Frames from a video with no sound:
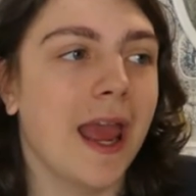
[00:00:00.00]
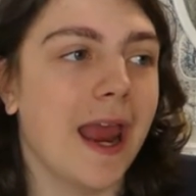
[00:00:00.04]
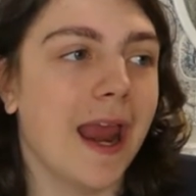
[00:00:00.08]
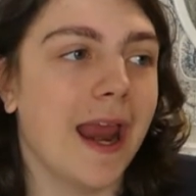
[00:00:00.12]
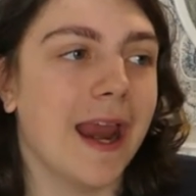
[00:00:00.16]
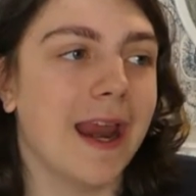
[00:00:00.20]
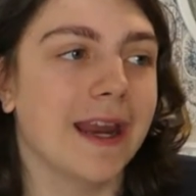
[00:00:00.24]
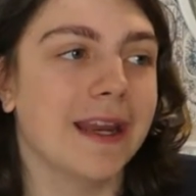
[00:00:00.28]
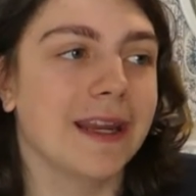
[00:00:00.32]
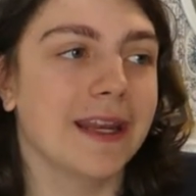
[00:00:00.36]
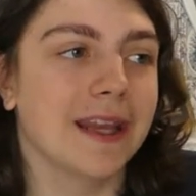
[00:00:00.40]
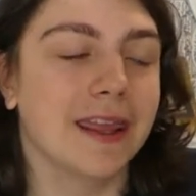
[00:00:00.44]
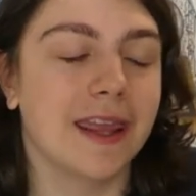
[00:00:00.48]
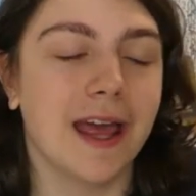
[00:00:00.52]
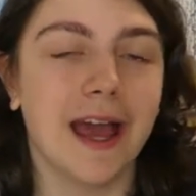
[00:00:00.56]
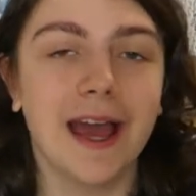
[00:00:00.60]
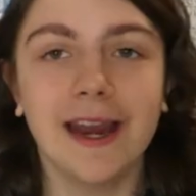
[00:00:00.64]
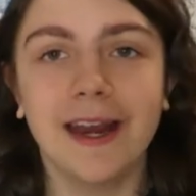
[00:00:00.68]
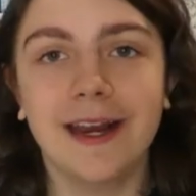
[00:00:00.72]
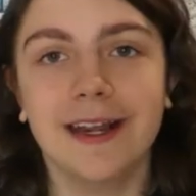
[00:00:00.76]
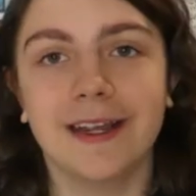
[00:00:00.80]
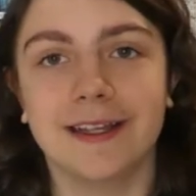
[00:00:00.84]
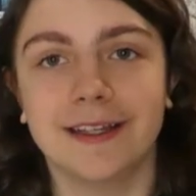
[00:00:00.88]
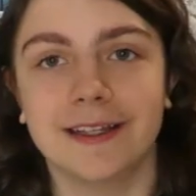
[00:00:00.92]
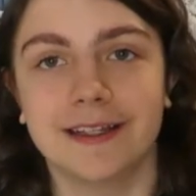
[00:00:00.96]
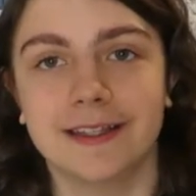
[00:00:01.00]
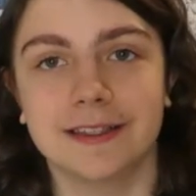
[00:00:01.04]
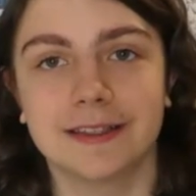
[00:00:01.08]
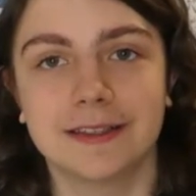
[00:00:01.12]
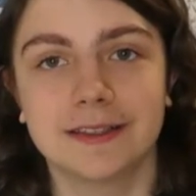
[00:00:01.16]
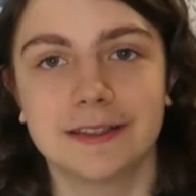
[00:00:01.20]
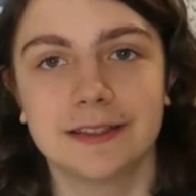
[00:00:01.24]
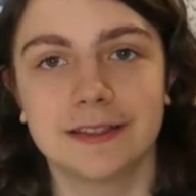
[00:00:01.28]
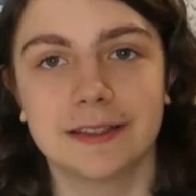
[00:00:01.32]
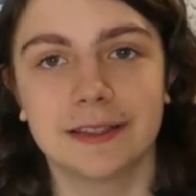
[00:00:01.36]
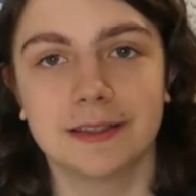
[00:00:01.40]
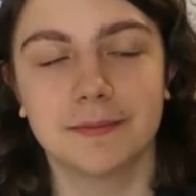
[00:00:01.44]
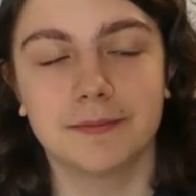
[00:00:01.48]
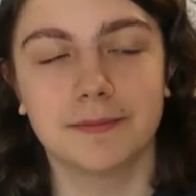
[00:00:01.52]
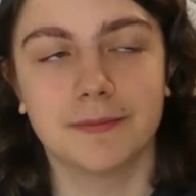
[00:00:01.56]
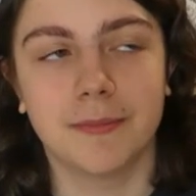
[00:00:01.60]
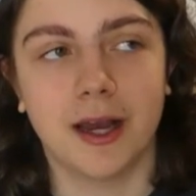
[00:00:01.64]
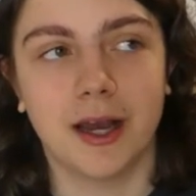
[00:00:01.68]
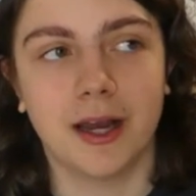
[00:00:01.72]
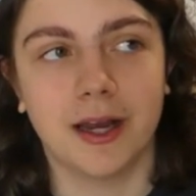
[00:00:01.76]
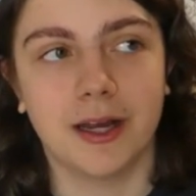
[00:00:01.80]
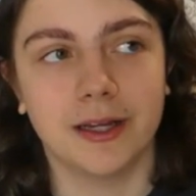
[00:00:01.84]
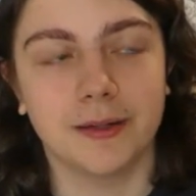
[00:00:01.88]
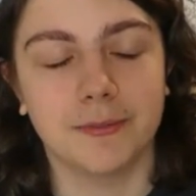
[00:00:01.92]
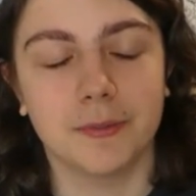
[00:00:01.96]
and that is
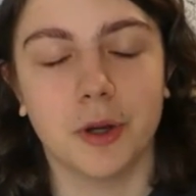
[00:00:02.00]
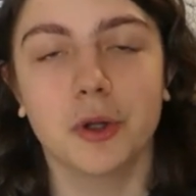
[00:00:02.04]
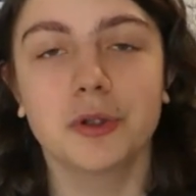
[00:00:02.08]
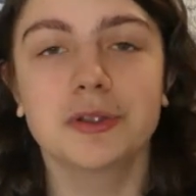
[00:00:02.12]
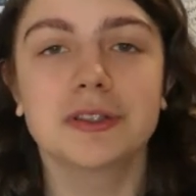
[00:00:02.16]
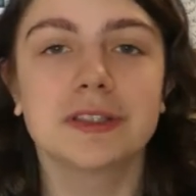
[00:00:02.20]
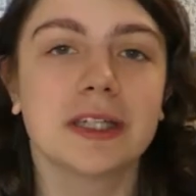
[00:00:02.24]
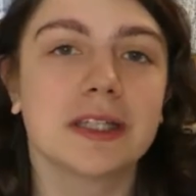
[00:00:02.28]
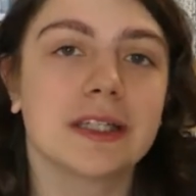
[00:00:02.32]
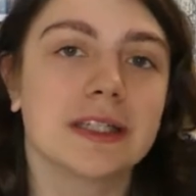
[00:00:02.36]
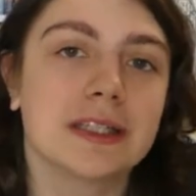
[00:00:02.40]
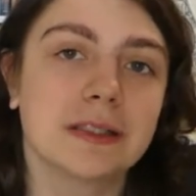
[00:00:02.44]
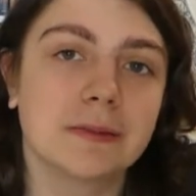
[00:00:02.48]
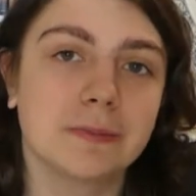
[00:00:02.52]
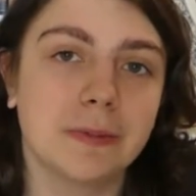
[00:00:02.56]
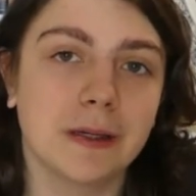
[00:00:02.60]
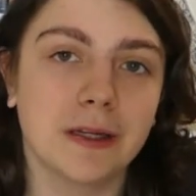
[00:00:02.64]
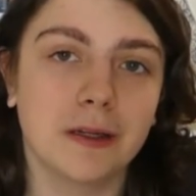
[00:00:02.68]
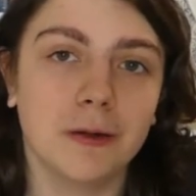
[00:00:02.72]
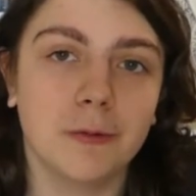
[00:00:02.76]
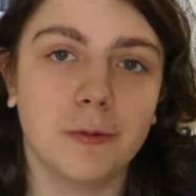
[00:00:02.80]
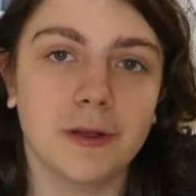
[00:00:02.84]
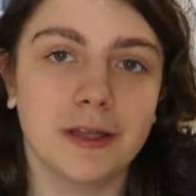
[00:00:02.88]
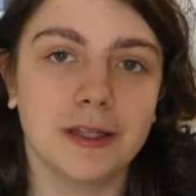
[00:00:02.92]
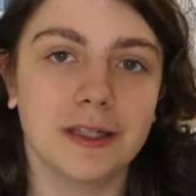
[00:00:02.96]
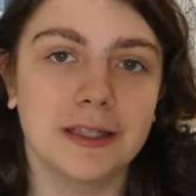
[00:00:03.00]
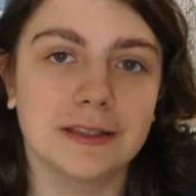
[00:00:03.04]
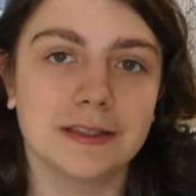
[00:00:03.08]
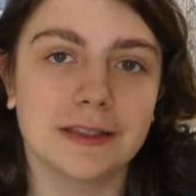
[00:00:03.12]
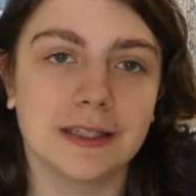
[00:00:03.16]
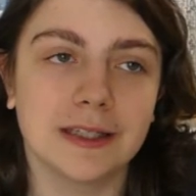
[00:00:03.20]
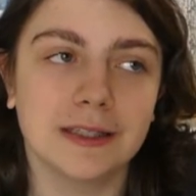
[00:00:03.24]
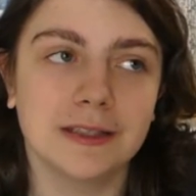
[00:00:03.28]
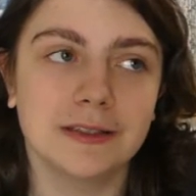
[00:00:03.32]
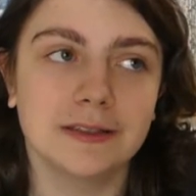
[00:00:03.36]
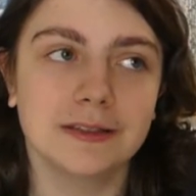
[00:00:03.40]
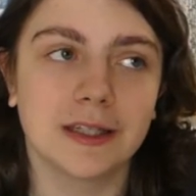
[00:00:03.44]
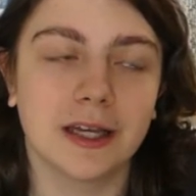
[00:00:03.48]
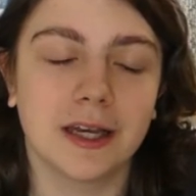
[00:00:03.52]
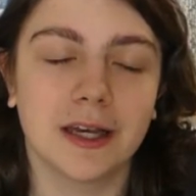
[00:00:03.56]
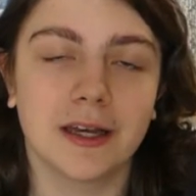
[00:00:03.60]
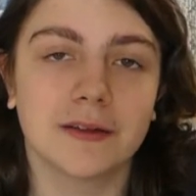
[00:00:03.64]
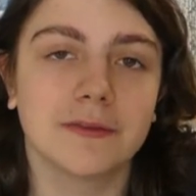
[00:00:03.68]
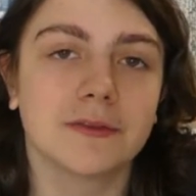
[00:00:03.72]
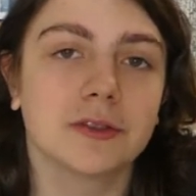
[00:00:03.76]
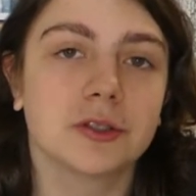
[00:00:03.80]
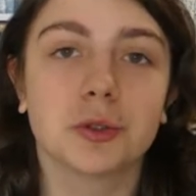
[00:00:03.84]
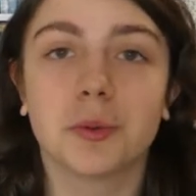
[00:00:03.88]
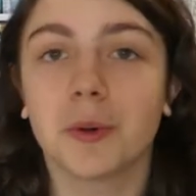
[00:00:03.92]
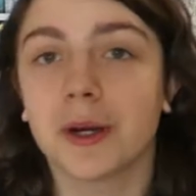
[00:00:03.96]
my most anticipated releases
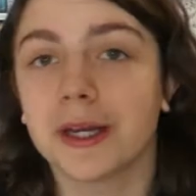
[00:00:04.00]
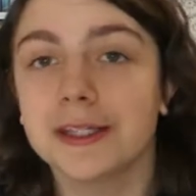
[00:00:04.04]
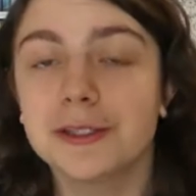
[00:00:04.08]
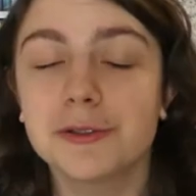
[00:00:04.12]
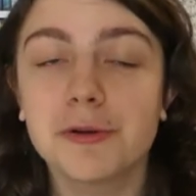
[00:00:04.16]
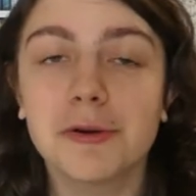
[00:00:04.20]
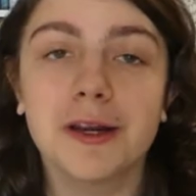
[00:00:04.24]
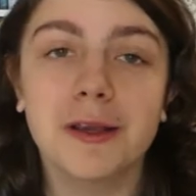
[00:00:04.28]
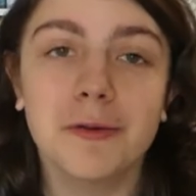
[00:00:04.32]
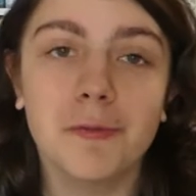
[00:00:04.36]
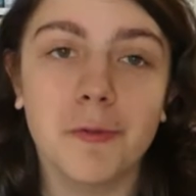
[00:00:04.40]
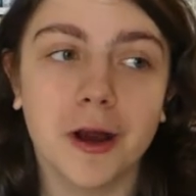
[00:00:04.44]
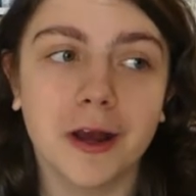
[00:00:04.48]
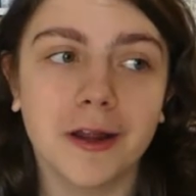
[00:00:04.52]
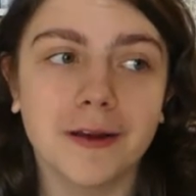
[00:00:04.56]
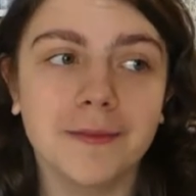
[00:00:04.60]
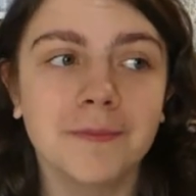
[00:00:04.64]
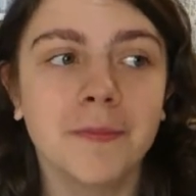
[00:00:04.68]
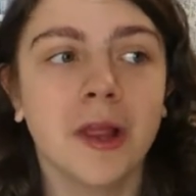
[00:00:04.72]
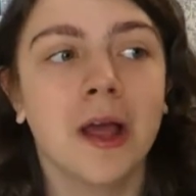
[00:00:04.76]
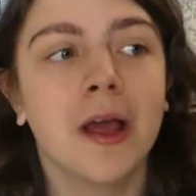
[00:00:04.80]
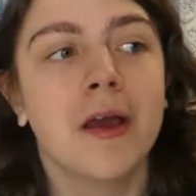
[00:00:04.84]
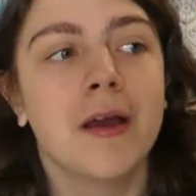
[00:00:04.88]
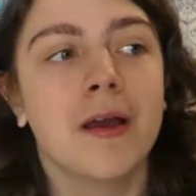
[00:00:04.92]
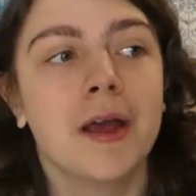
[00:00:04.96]
of 2021.